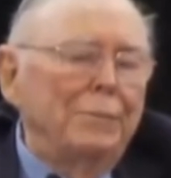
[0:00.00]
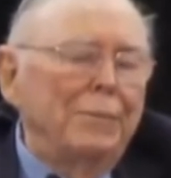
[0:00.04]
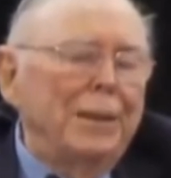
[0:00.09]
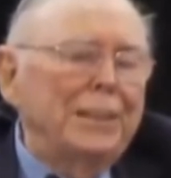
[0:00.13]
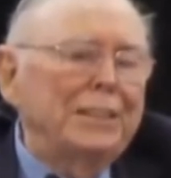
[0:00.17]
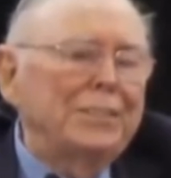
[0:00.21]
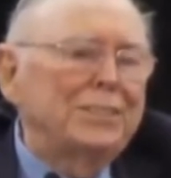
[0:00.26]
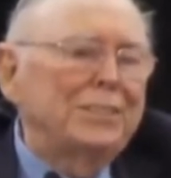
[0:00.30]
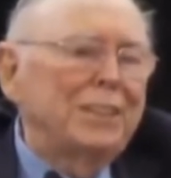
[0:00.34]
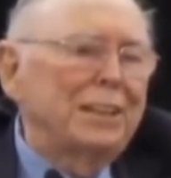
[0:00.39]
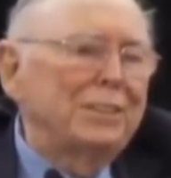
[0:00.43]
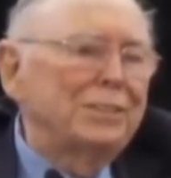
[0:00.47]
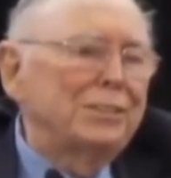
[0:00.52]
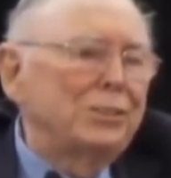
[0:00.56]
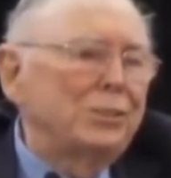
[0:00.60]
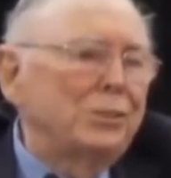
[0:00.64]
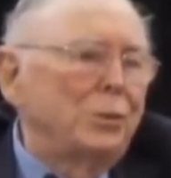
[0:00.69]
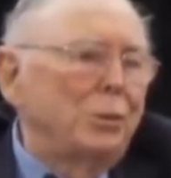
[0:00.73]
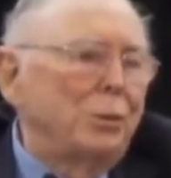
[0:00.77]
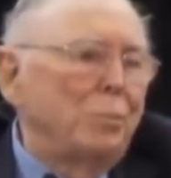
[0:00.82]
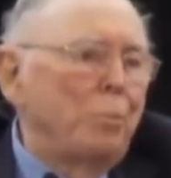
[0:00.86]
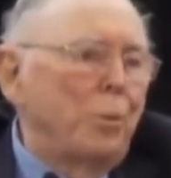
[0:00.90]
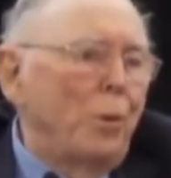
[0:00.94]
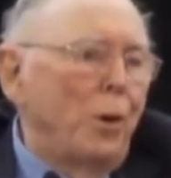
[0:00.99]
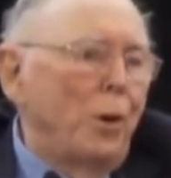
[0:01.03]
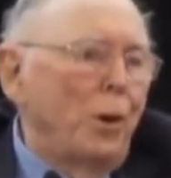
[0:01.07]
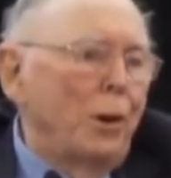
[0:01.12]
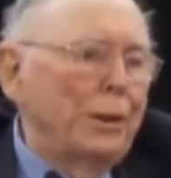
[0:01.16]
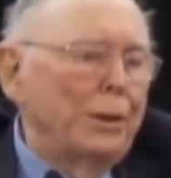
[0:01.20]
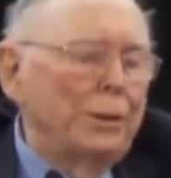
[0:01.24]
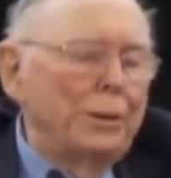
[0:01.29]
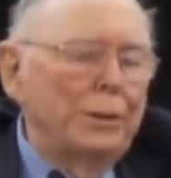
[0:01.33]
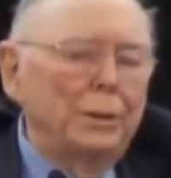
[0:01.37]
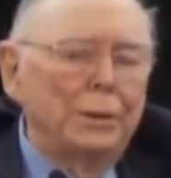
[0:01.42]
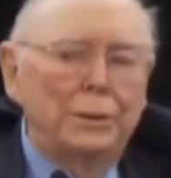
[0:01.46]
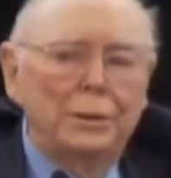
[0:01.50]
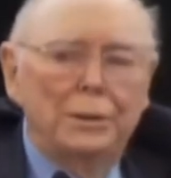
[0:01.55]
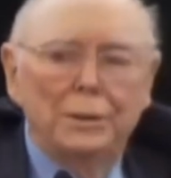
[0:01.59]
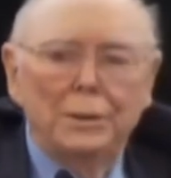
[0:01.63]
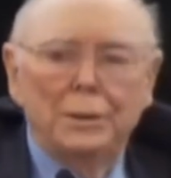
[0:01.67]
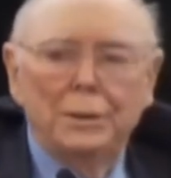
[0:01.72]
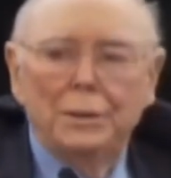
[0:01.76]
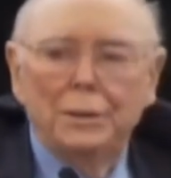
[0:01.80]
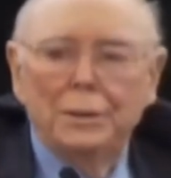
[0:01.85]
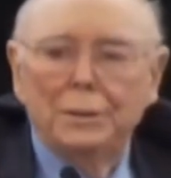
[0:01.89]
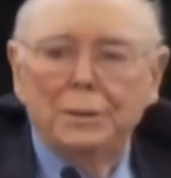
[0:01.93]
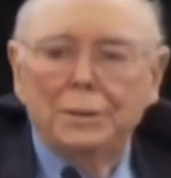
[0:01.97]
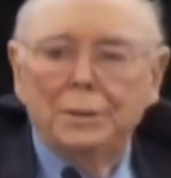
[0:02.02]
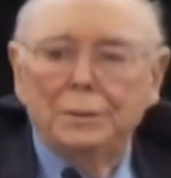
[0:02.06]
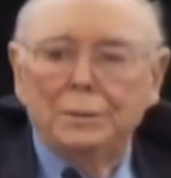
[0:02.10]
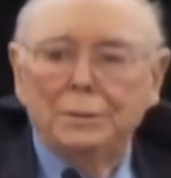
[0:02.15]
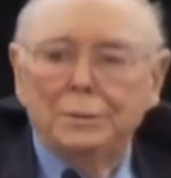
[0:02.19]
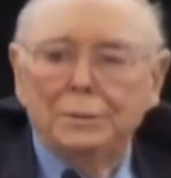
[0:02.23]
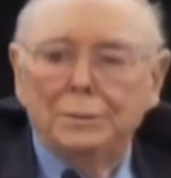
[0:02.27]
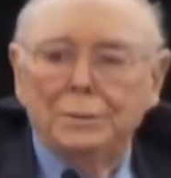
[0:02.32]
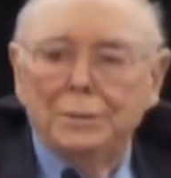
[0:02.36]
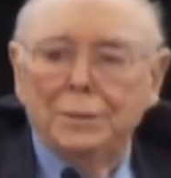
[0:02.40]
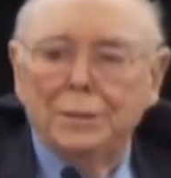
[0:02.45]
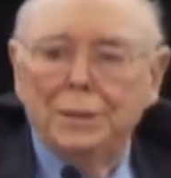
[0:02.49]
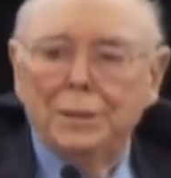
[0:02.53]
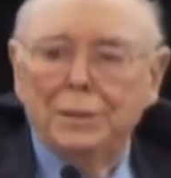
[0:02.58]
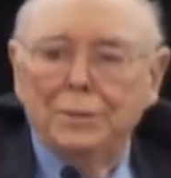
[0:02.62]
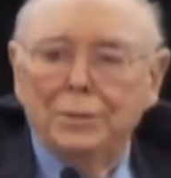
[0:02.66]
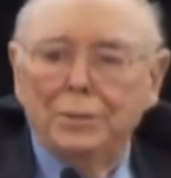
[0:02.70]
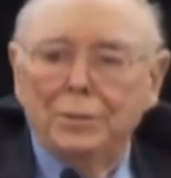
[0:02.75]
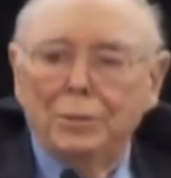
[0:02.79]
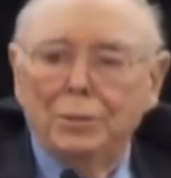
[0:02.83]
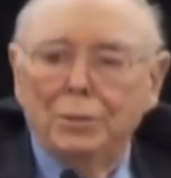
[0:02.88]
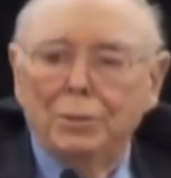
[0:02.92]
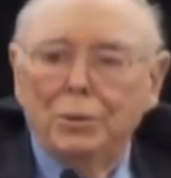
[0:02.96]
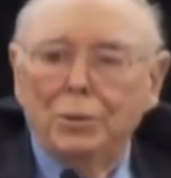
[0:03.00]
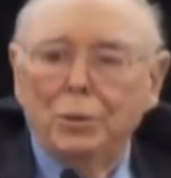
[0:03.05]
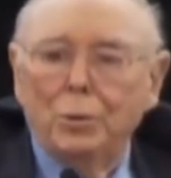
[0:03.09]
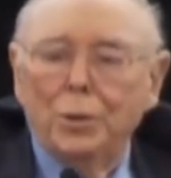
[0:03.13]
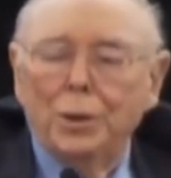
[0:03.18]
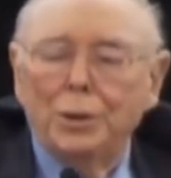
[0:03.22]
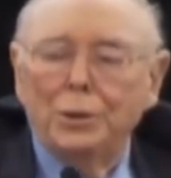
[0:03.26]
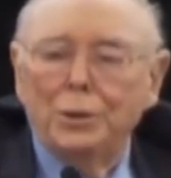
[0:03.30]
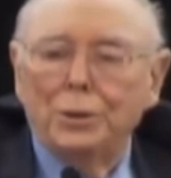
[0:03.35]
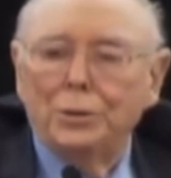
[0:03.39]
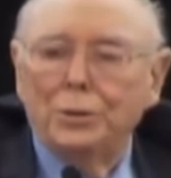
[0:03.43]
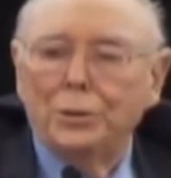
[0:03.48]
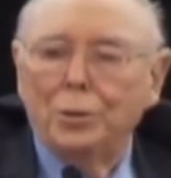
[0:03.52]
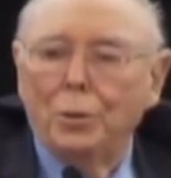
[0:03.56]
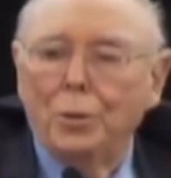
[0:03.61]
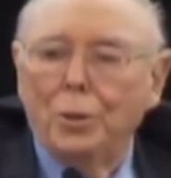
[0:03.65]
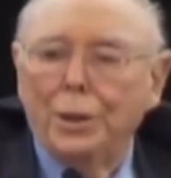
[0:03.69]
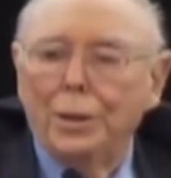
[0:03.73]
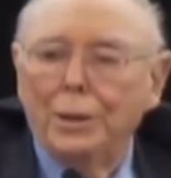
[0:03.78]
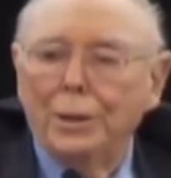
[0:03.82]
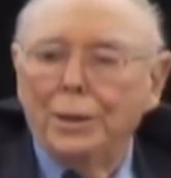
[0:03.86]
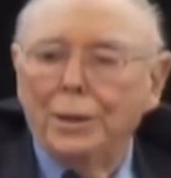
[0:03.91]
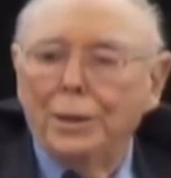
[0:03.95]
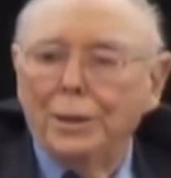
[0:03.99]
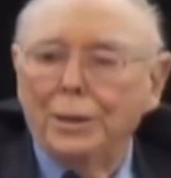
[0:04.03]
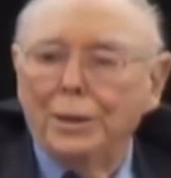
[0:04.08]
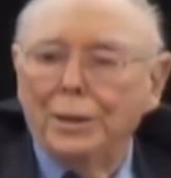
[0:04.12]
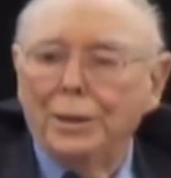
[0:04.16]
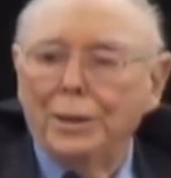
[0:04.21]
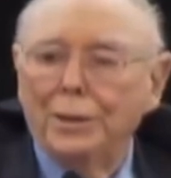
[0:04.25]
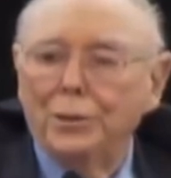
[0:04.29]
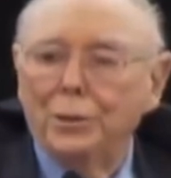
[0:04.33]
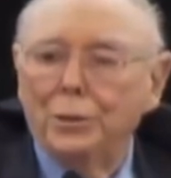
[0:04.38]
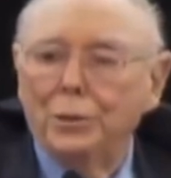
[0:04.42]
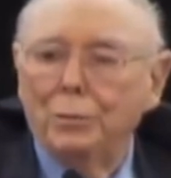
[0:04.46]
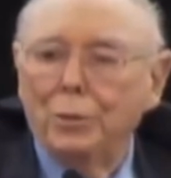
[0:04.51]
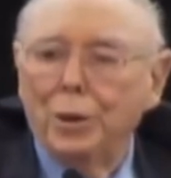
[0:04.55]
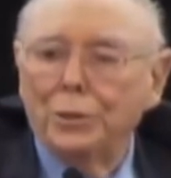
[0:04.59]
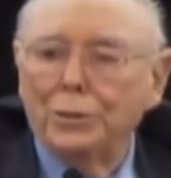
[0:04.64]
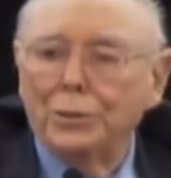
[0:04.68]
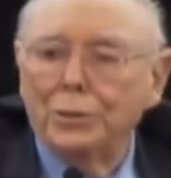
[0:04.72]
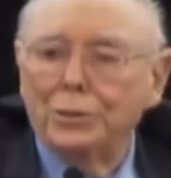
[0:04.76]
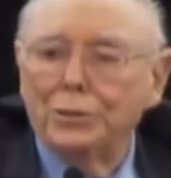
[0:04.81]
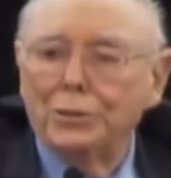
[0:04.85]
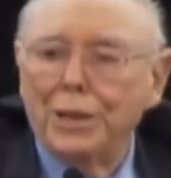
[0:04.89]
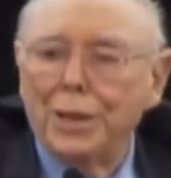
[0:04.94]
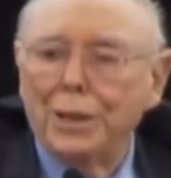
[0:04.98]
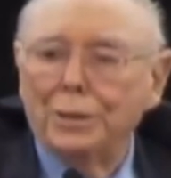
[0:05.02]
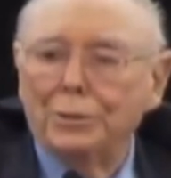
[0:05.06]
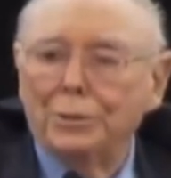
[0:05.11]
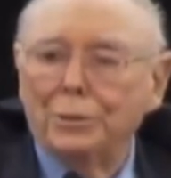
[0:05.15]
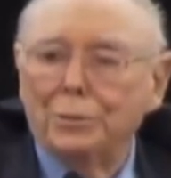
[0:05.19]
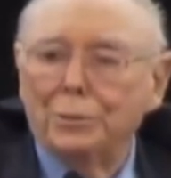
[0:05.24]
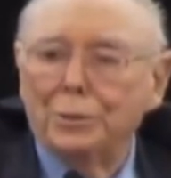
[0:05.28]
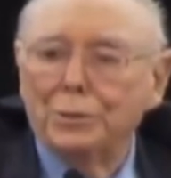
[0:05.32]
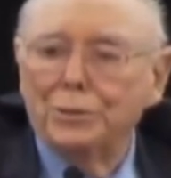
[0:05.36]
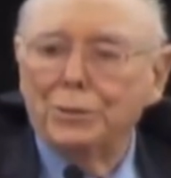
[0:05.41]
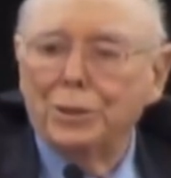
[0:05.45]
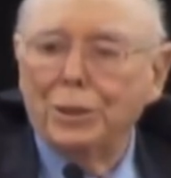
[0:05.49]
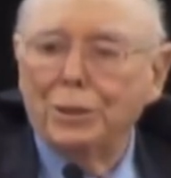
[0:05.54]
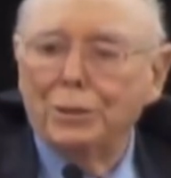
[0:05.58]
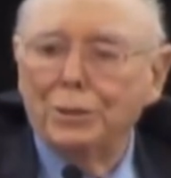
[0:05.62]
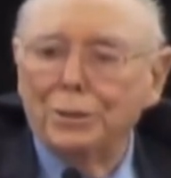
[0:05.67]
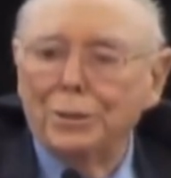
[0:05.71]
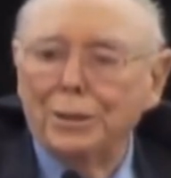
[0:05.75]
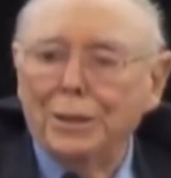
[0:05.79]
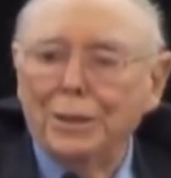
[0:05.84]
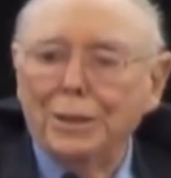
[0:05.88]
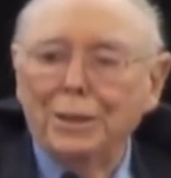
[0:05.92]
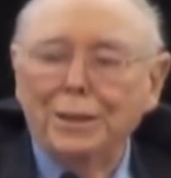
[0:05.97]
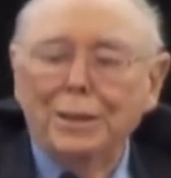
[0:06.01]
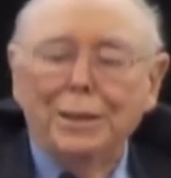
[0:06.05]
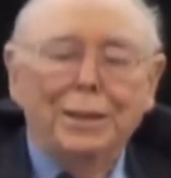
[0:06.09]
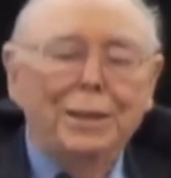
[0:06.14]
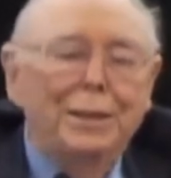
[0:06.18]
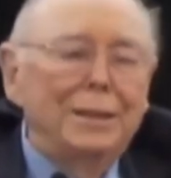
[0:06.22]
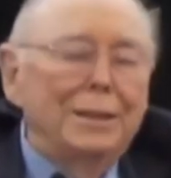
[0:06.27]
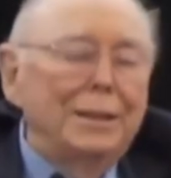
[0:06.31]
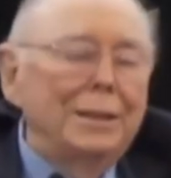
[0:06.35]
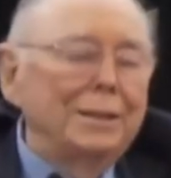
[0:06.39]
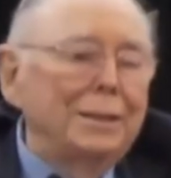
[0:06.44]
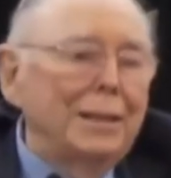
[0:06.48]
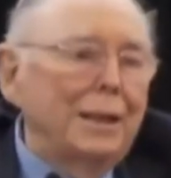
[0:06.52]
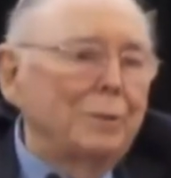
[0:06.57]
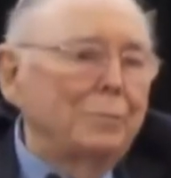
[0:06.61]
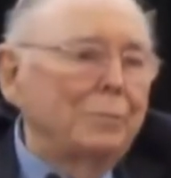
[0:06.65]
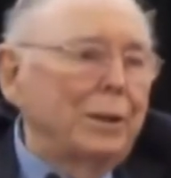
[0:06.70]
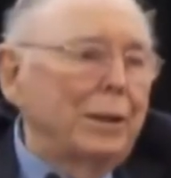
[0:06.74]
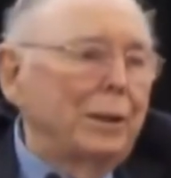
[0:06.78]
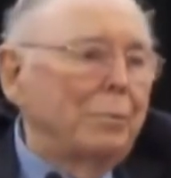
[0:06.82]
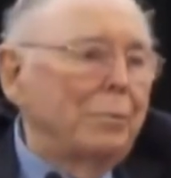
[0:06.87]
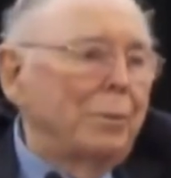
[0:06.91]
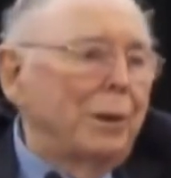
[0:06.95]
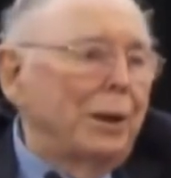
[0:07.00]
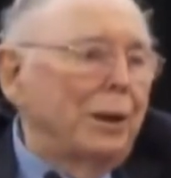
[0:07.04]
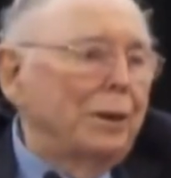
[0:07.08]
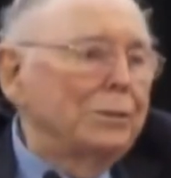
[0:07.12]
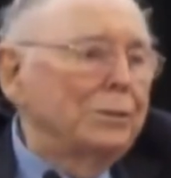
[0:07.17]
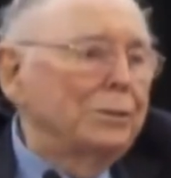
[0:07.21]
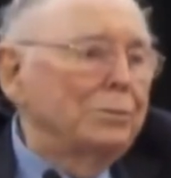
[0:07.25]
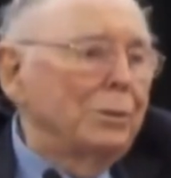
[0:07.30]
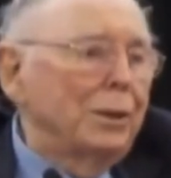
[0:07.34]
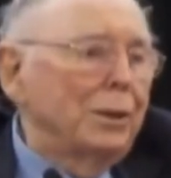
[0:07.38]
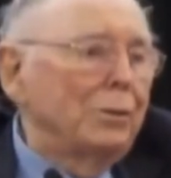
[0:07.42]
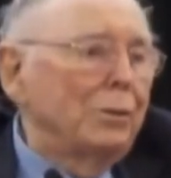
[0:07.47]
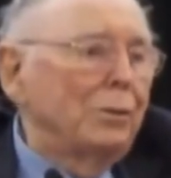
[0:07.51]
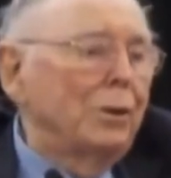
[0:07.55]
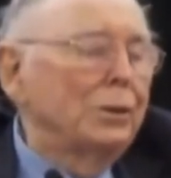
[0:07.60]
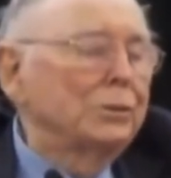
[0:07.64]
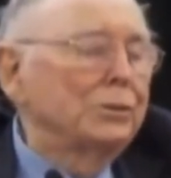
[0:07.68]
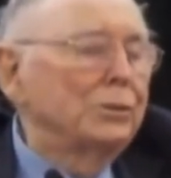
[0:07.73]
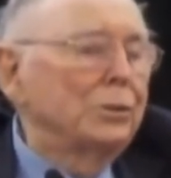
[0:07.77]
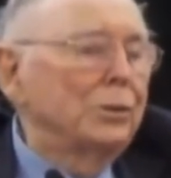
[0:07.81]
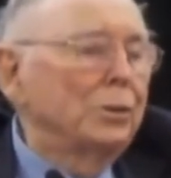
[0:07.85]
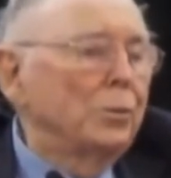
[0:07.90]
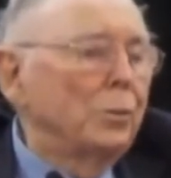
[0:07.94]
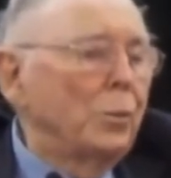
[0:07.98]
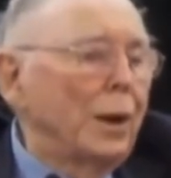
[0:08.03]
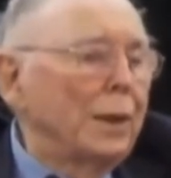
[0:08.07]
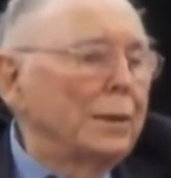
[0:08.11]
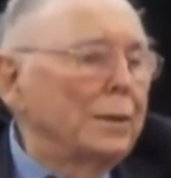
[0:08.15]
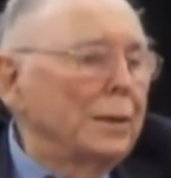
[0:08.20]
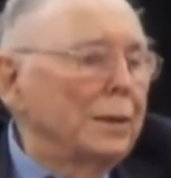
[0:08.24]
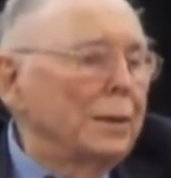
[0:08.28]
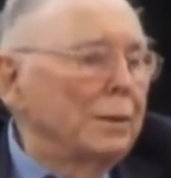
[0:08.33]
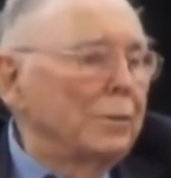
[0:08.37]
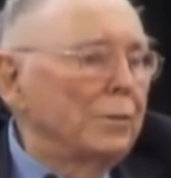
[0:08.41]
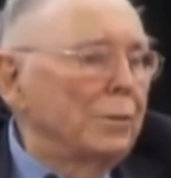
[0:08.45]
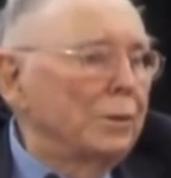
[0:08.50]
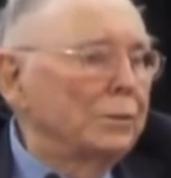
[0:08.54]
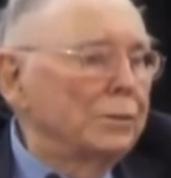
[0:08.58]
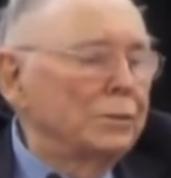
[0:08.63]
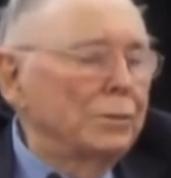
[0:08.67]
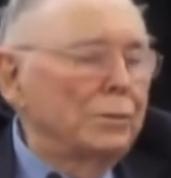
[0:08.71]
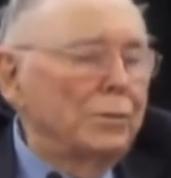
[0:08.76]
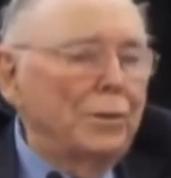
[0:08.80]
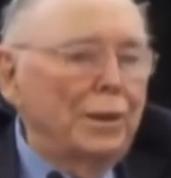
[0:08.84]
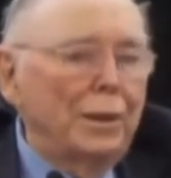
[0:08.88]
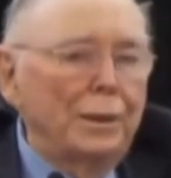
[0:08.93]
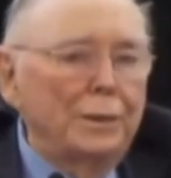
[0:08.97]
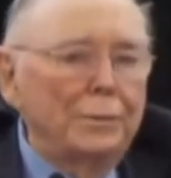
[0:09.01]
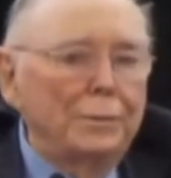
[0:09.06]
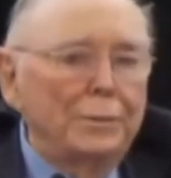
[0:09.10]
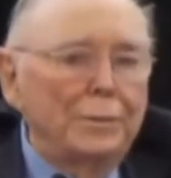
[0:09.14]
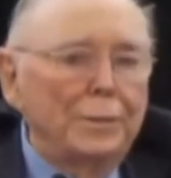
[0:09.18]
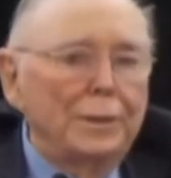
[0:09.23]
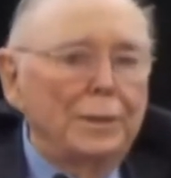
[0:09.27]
makes sense to a point. If you don't know what you're doing and you want the standard result and not be embarrassed, well, of course you can widely diversify.